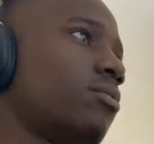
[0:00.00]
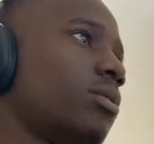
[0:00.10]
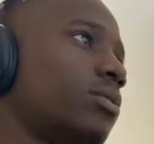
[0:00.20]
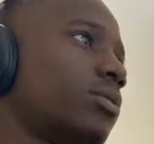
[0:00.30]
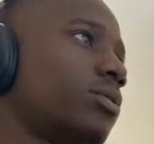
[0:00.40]
we
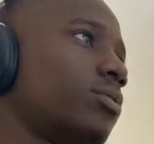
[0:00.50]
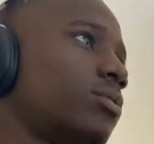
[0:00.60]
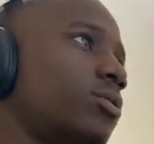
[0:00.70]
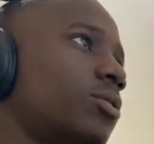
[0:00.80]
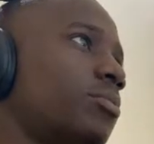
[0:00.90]
continue to
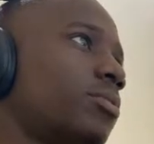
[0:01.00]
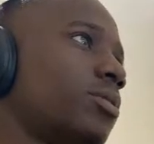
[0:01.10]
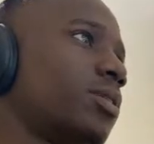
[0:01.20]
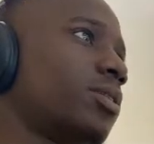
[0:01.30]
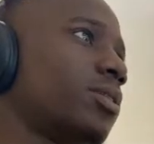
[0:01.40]
drop
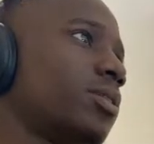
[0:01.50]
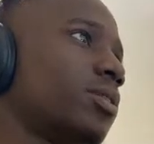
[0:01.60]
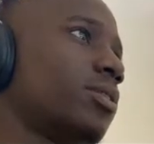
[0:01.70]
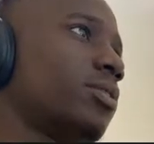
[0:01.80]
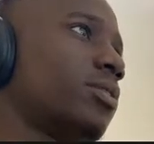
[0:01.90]

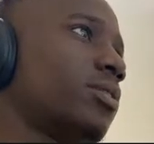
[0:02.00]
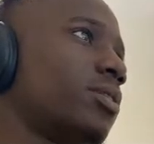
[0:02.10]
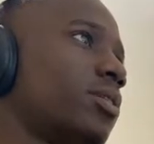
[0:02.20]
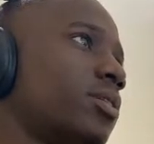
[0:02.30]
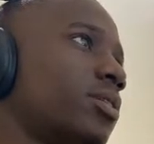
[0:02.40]
until
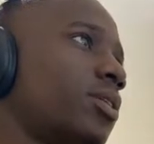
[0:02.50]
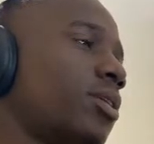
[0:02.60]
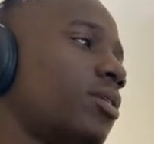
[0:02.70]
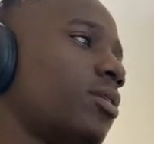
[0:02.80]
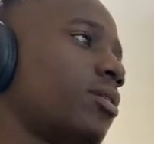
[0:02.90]

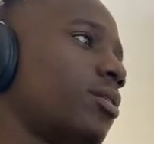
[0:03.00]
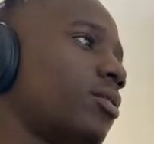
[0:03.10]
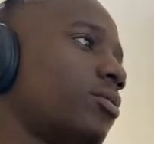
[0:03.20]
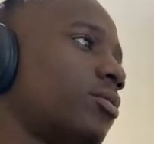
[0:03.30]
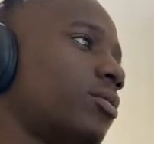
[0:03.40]

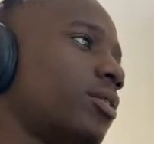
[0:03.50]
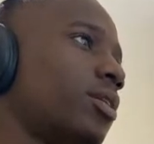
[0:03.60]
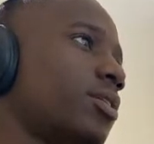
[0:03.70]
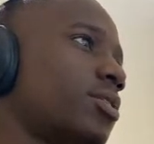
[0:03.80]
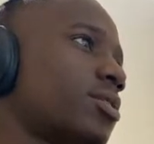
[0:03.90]
London
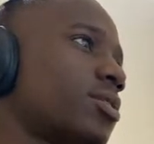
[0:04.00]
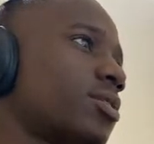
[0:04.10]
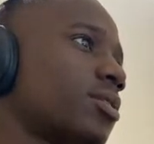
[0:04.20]
ends.